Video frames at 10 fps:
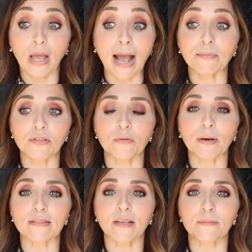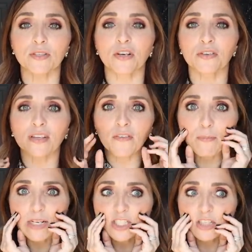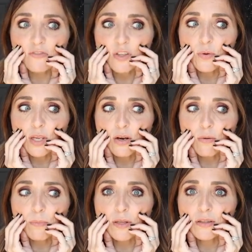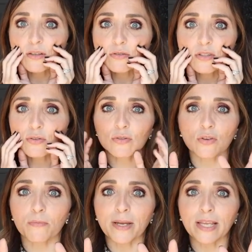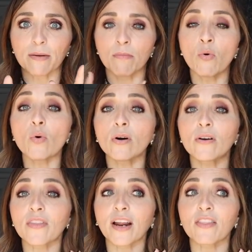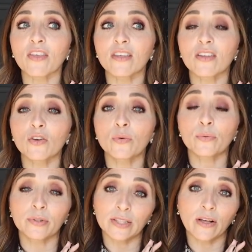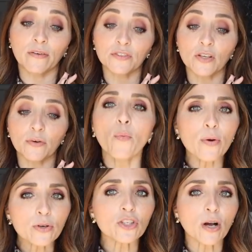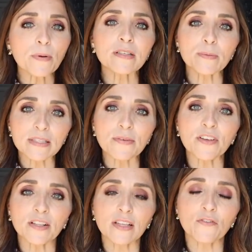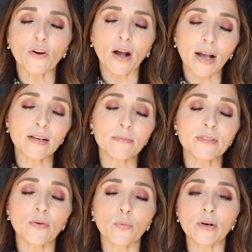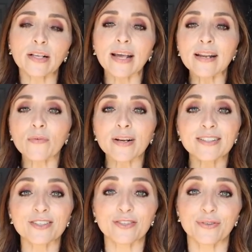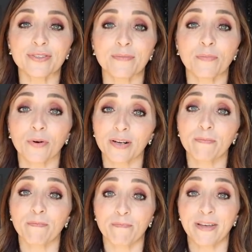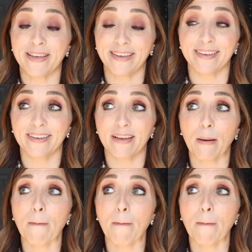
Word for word: absolute best kept secrets. I've mentioned a few here, but there's still so many more that I think that you would really love. So we were shopping specifically for items that were getting ready to do some pretty big,